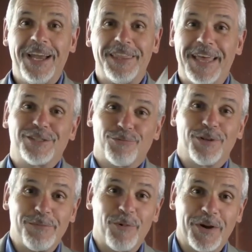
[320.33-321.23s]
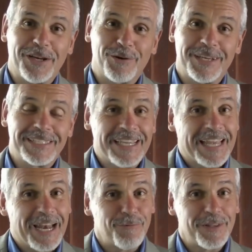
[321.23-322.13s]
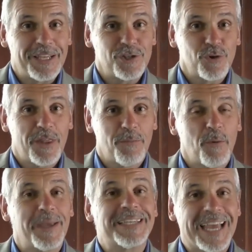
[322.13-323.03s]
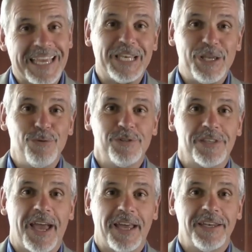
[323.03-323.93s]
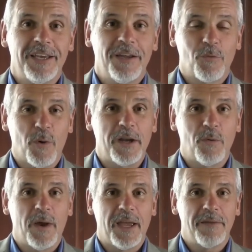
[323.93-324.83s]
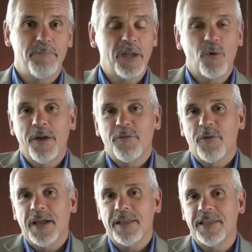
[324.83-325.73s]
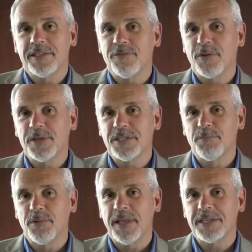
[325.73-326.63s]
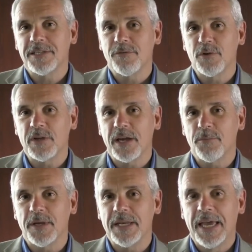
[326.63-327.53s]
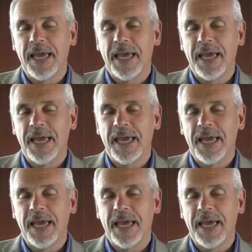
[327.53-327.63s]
That's really more interesting, and I really enjoy that more because I can use that right away. And quite frankly, that's a very simple lesson of retirement.